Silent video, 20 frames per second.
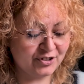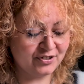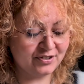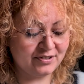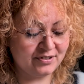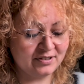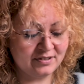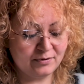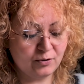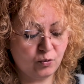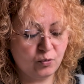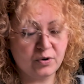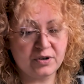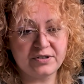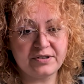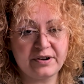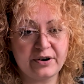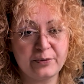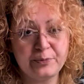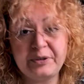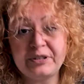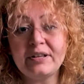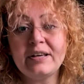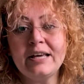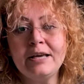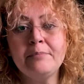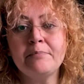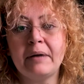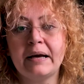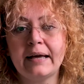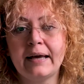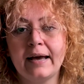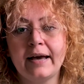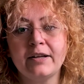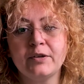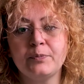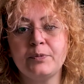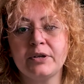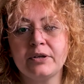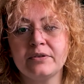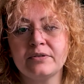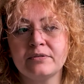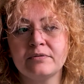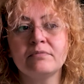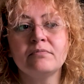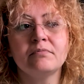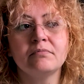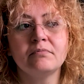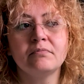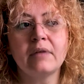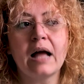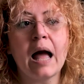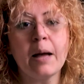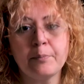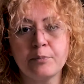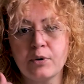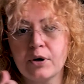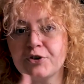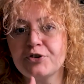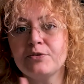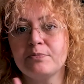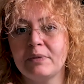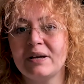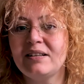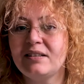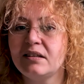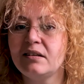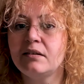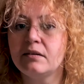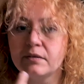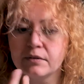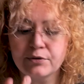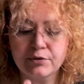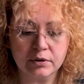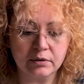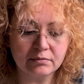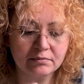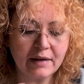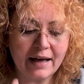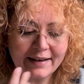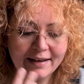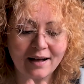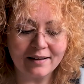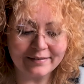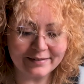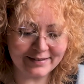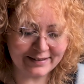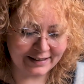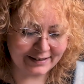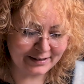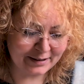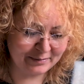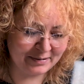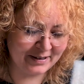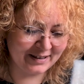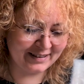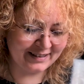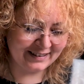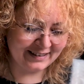just words that I repeat in my head because I'm brushing my teeth, so I can't say them.